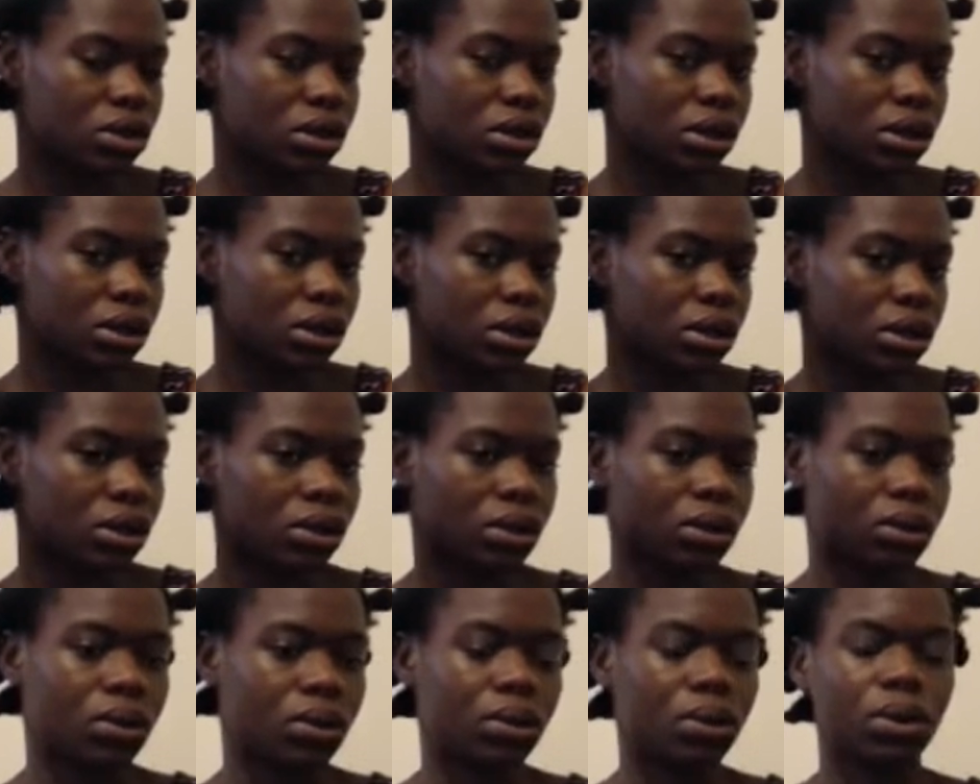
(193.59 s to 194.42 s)

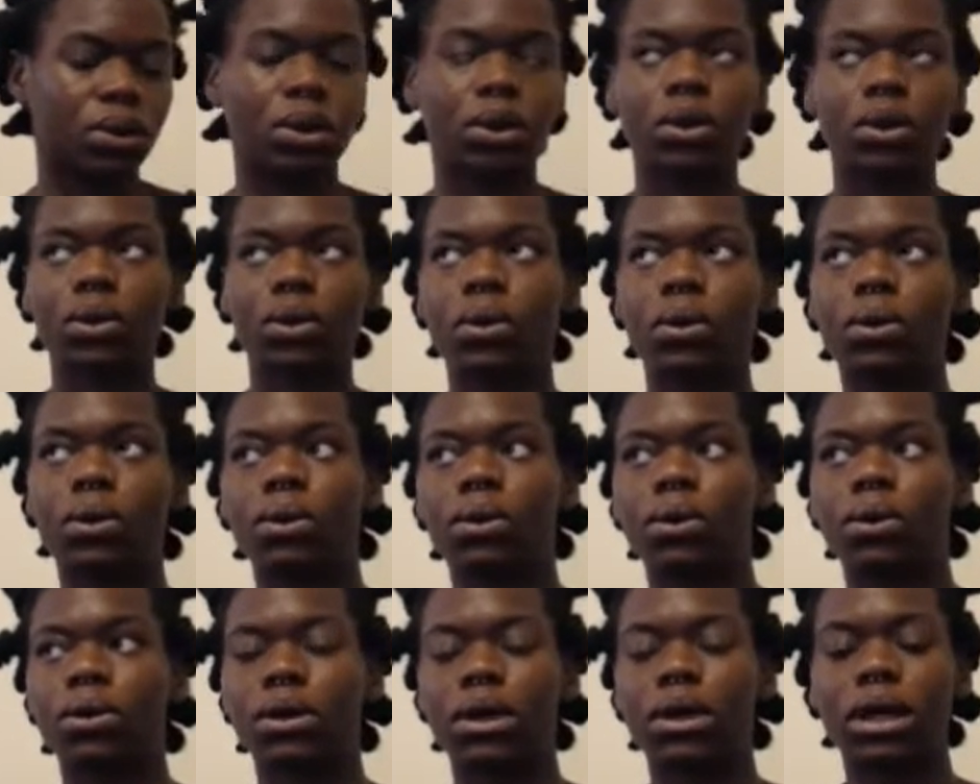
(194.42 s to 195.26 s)
till
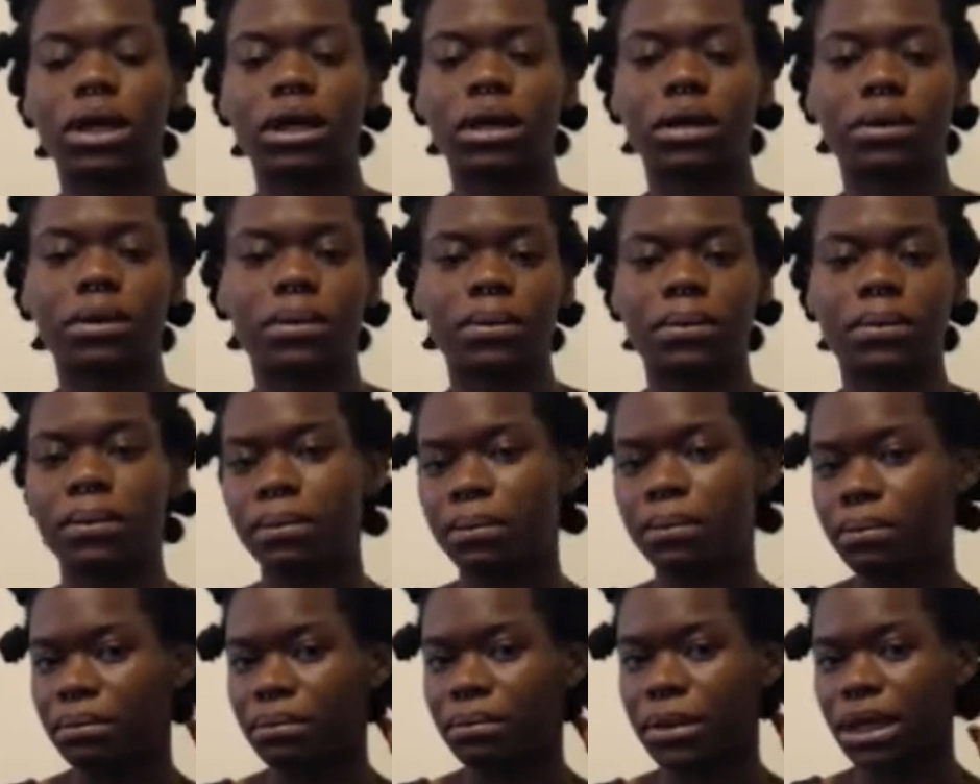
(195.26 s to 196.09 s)
your um,
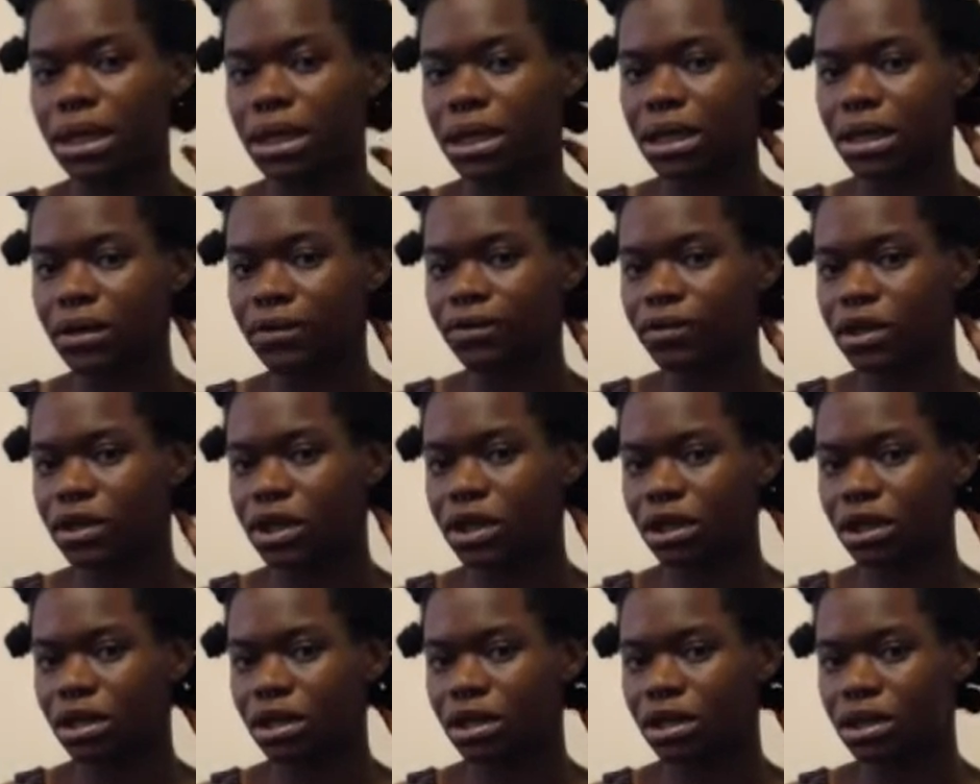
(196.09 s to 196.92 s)
mid-limb
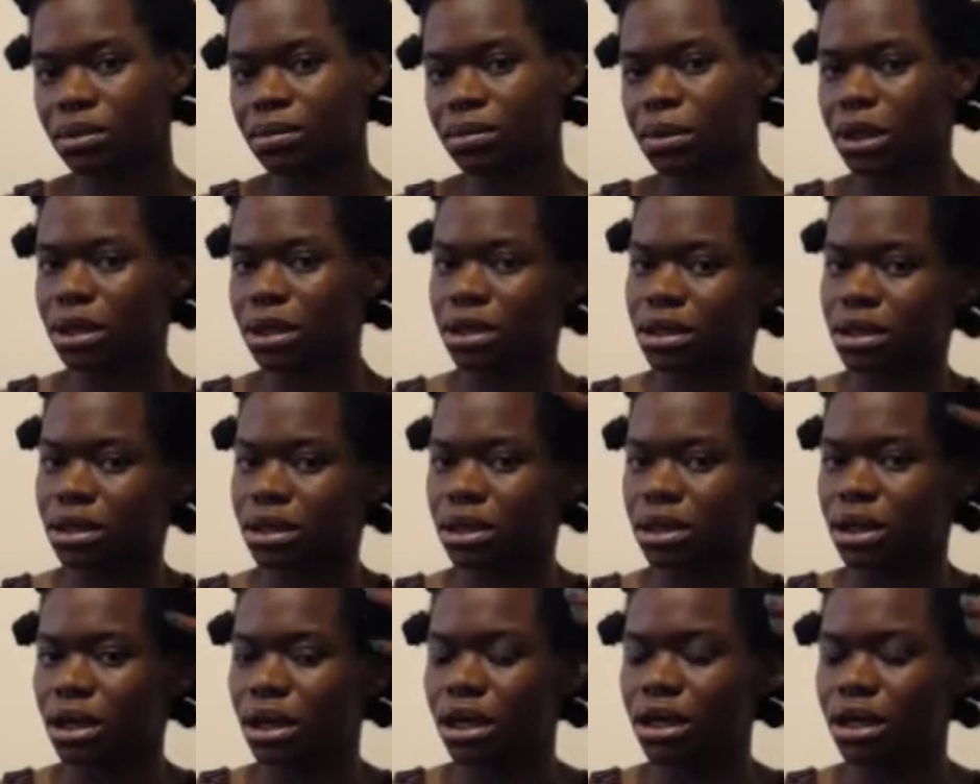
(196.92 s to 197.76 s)
section, because
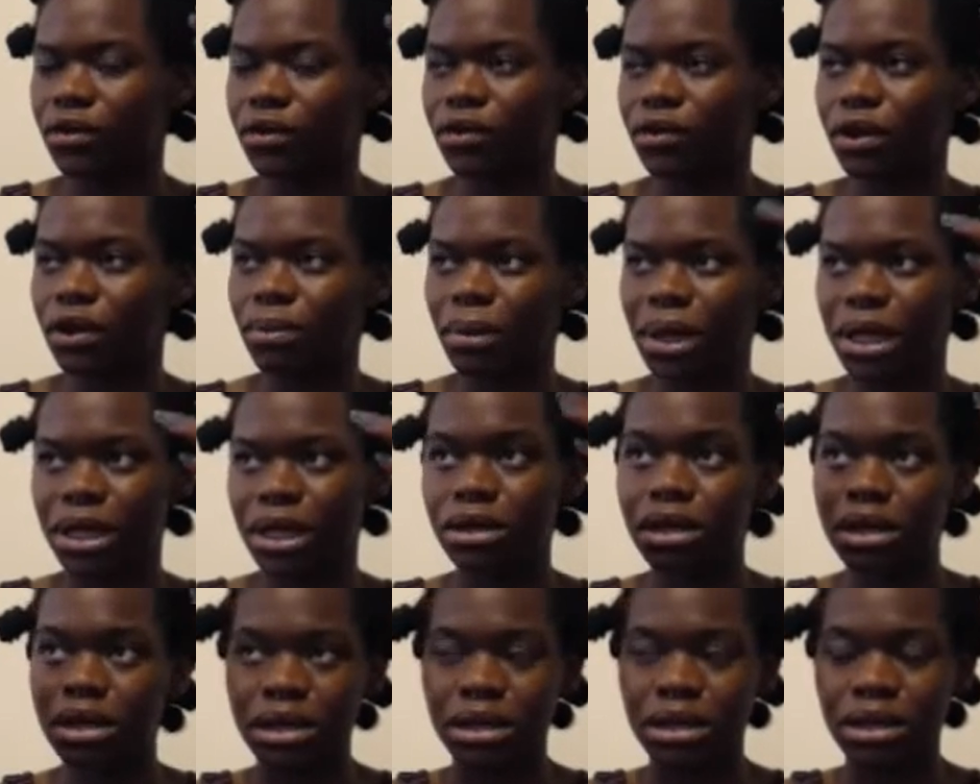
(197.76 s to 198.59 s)
if you
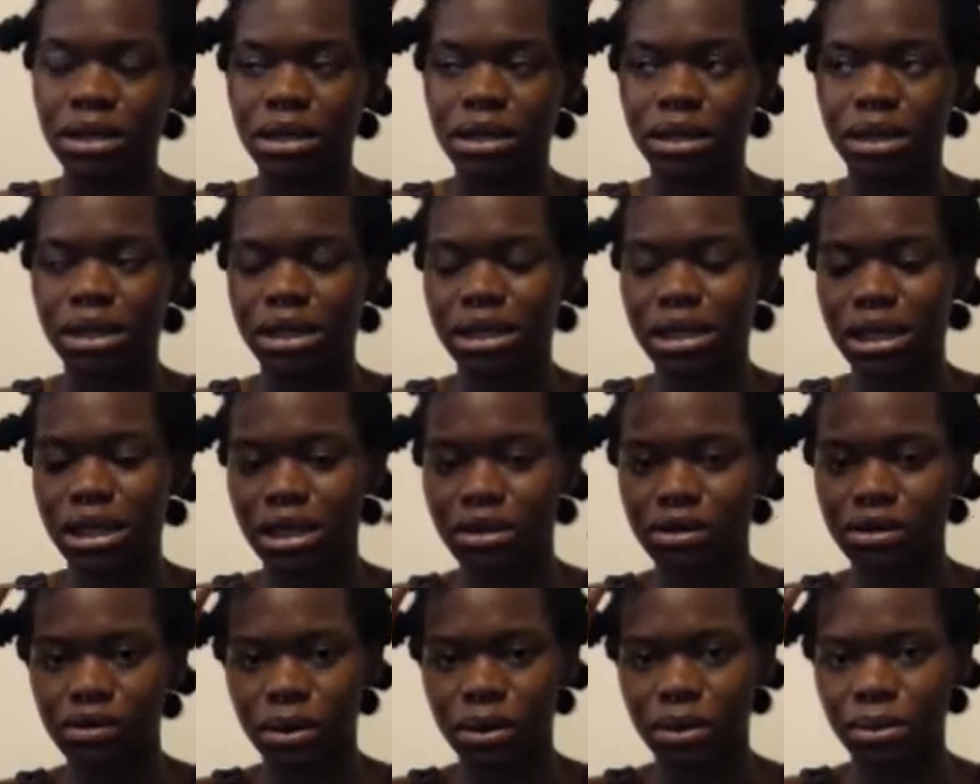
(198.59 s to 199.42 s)
imagine like
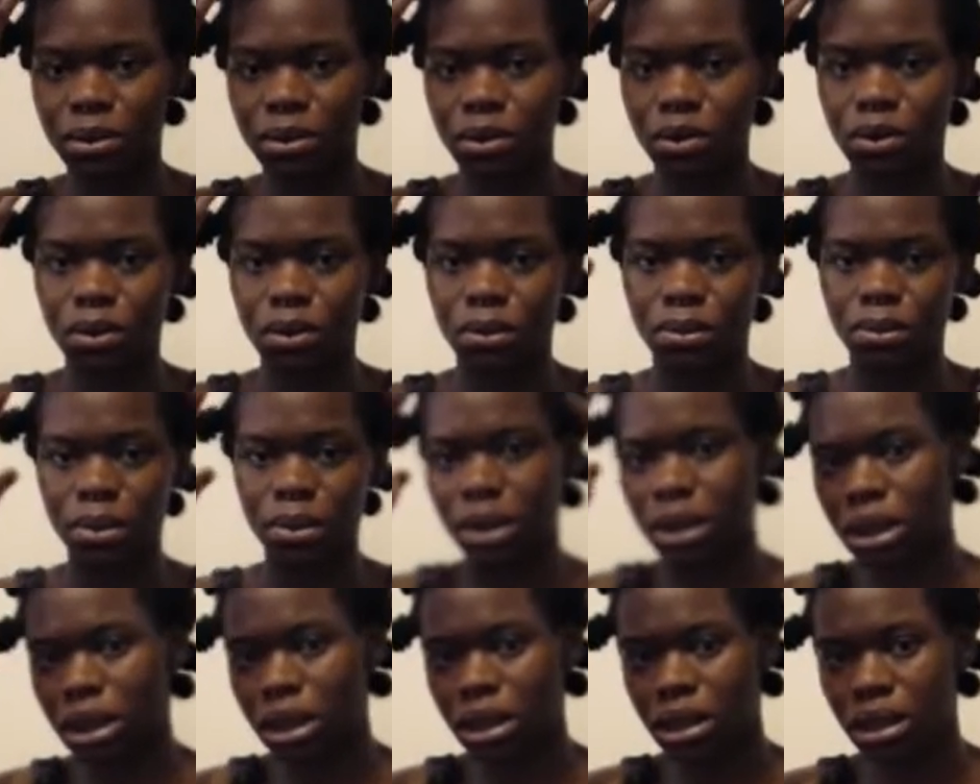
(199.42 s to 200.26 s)
dandruff's or
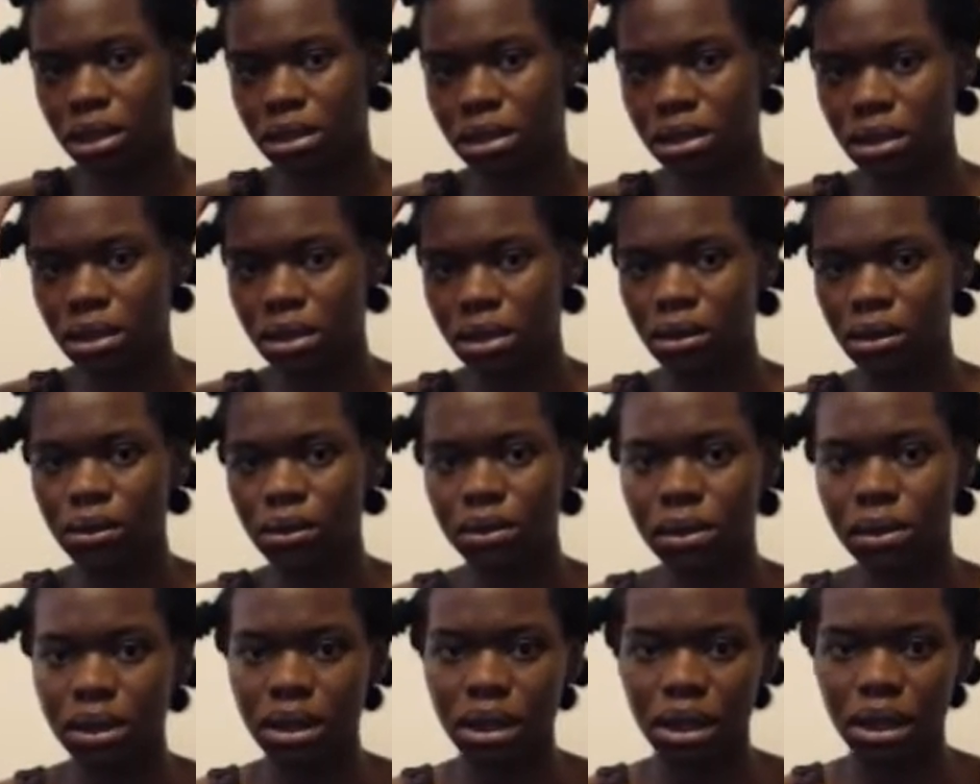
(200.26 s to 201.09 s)
products, it all
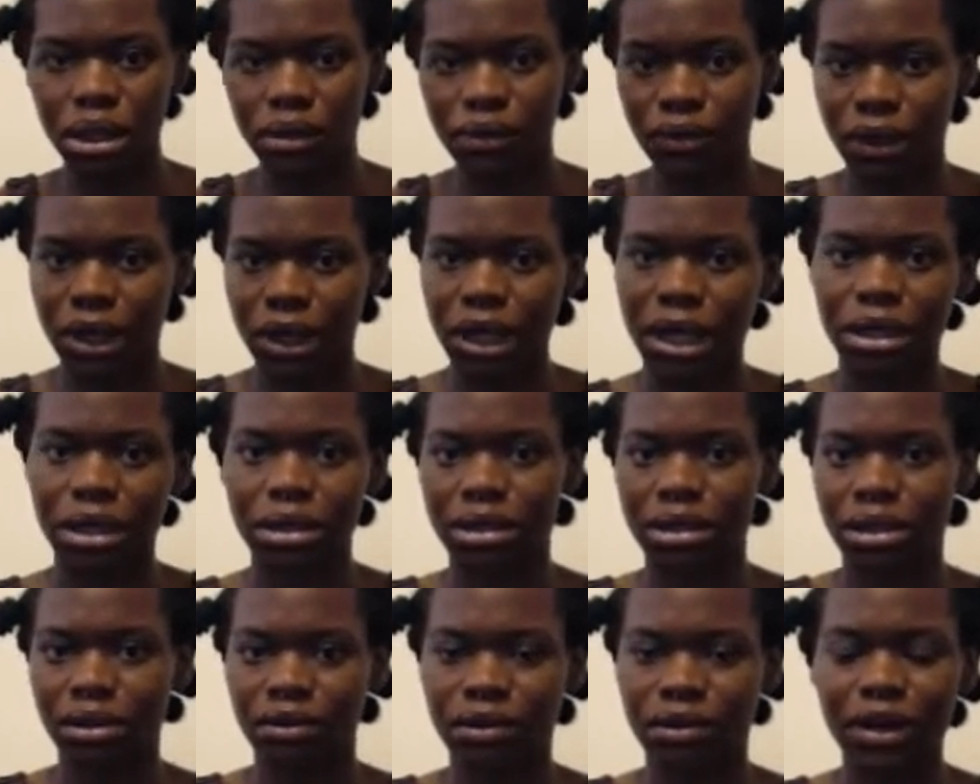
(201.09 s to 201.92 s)
kind of reacts
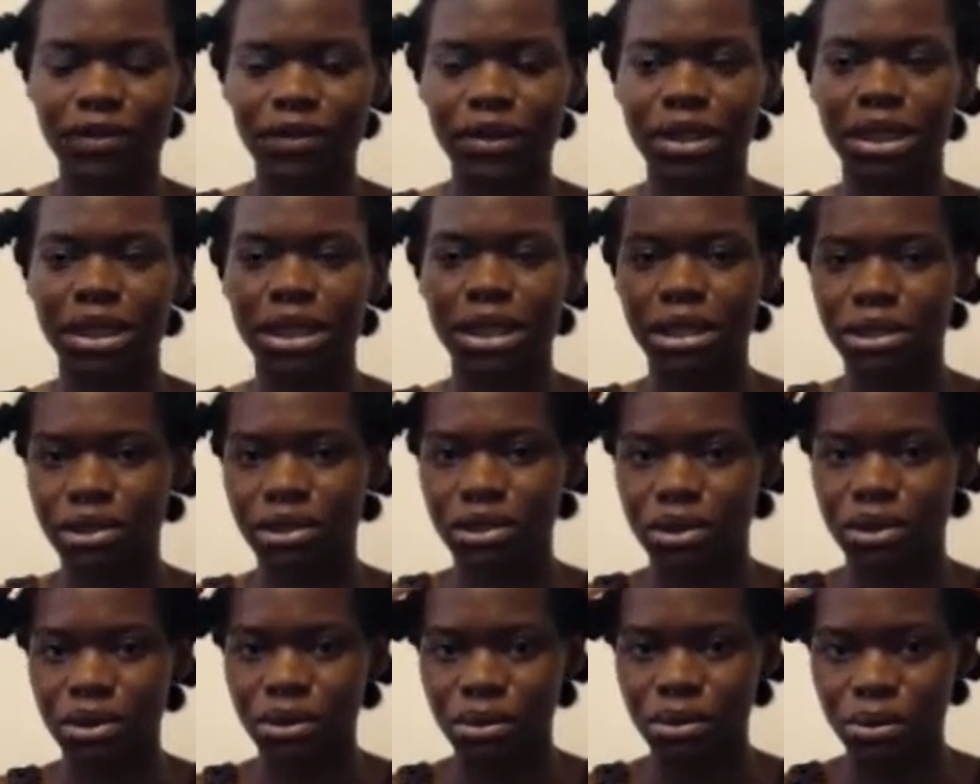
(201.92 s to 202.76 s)
to gravity, so
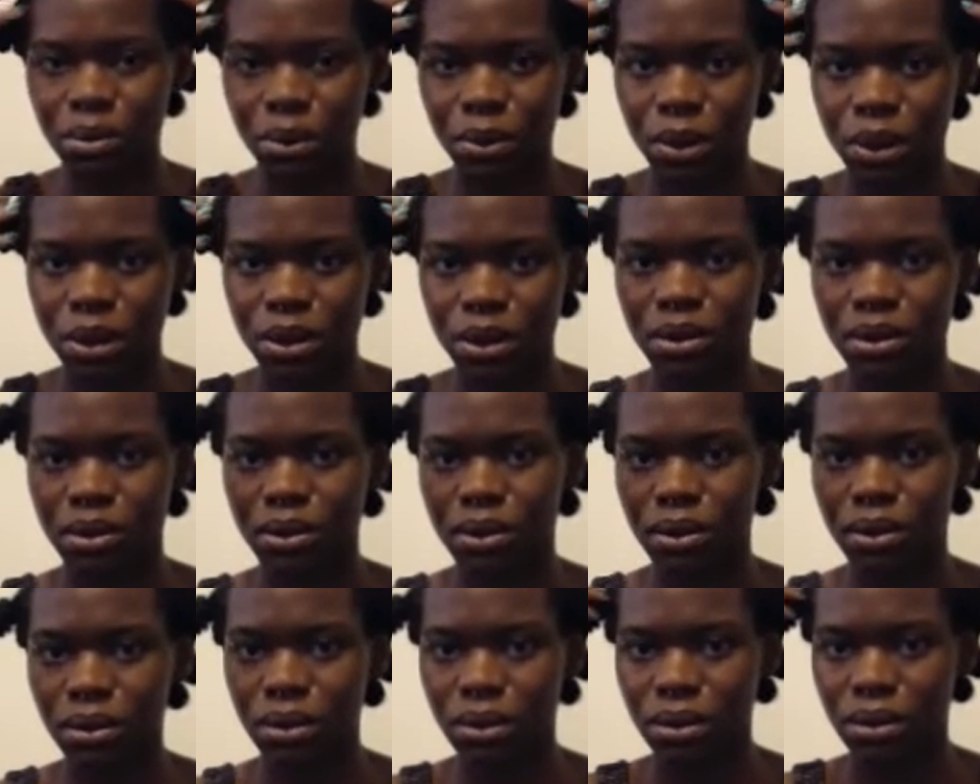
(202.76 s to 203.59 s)
it would
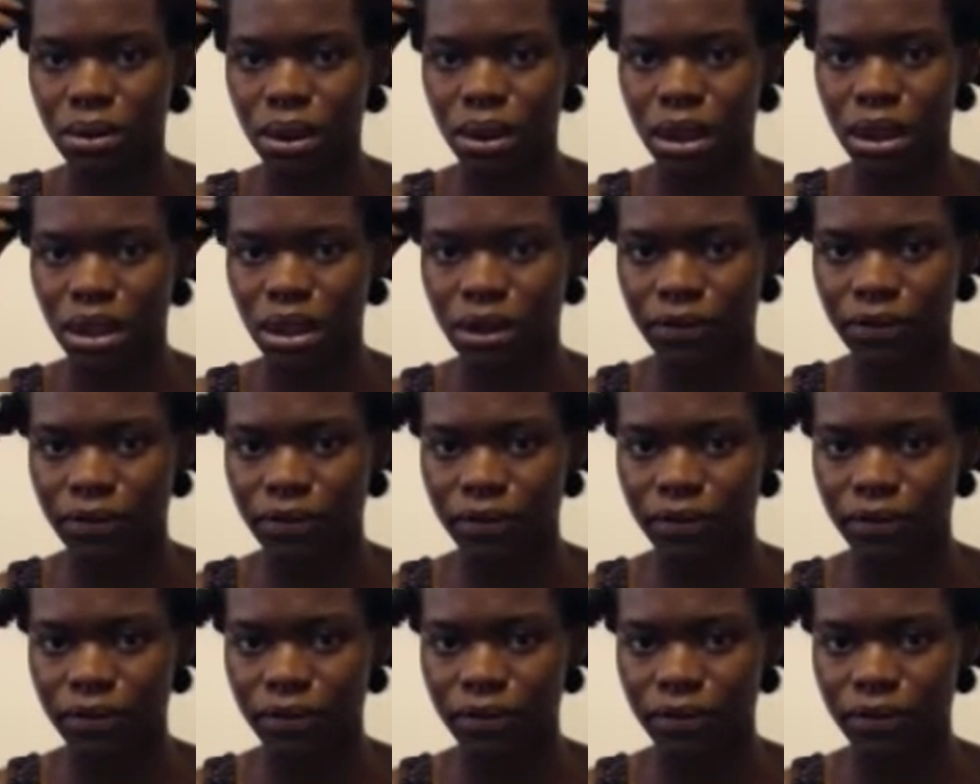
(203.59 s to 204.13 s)
all kind of